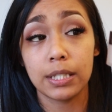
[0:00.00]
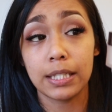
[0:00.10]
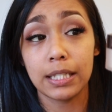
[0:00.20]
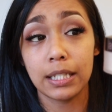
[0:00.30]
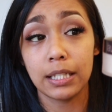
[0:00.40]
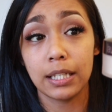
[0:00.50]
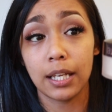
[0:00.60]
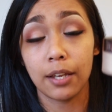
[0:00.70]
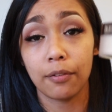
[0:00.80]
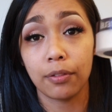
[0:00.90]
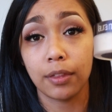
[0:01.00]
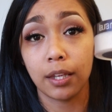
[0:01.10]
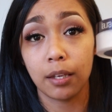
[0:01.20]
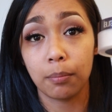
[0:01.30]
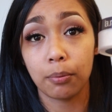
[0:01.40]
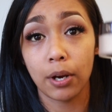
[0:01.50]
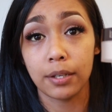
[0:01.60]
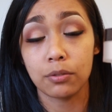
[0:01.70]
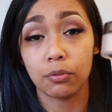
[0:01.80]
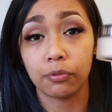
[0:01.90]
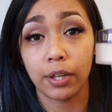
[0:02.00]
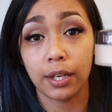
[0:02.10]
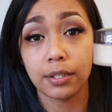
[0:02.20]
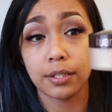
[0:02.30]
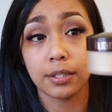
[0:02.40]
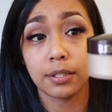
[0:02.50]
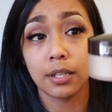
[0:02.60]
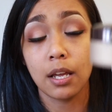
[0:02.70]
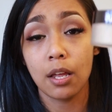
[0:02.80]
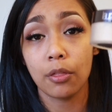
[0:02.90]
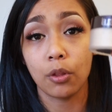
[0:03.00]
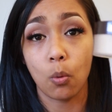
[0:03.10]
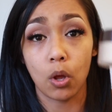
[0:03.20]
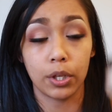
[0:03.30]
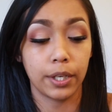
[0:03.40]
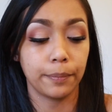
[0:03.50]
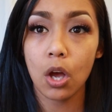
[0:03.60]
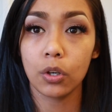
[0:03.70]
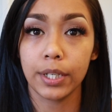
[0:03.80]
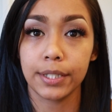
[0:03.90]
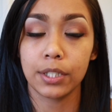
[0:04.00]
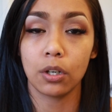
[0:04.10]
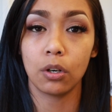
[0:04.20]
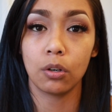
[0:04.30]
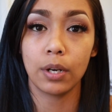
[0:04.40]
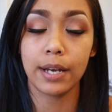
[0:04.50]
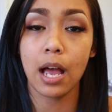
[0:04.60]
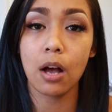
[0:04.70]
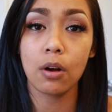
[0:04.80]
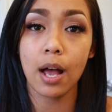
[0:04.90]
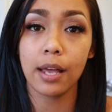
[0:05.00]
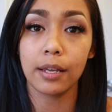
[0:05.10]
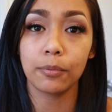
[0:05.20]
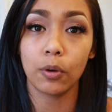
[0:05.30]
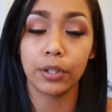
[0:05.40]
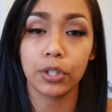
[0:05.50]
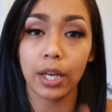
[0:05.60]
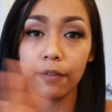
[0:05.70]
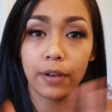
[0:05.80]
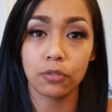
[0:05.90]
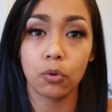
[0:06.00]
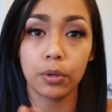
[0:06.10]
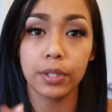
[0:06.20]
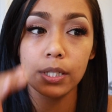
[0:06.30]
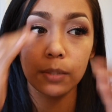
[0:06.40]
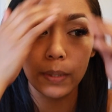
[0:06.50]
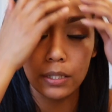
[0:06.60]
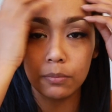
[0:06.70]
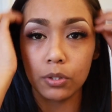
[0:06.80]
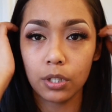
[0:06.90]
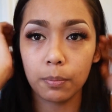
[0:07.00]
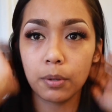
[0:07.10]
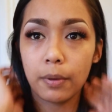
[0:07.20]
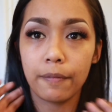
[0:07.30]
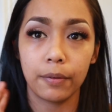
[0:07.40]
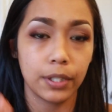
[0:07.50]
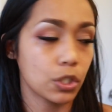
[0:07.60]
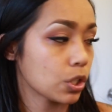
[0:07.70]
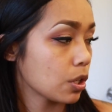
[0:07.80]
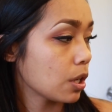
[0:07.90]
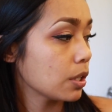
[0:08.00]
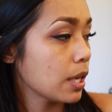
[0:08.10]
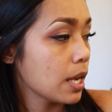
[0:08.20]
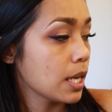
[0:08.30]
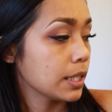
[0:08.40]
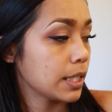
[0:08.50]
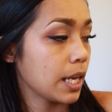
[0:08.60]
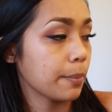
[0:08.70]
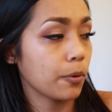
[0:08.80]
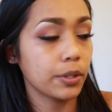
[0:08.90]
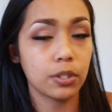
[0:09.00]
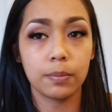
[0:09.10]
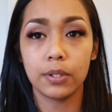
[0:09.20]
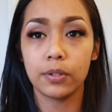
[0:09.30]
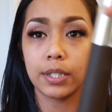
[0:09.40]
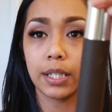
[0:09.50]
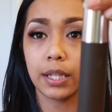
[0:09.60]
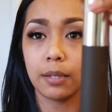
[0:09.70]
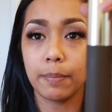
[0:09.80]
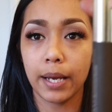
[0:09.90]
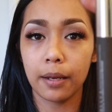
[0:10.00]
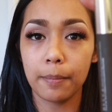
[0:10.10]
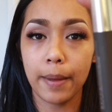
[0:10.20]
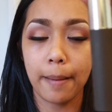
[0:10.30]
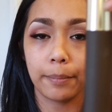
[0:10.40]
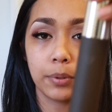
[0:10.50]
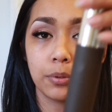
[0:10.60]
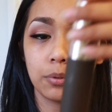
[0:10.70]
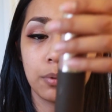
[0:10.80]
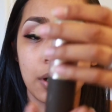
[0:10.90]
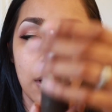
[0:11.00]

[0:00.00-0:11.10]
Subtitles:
see if the price reflects the quality. Okay, so now I am going to kind of fast forward this because I'm just going to put my foundation on. Today I'm going to be using the Becca Bamboo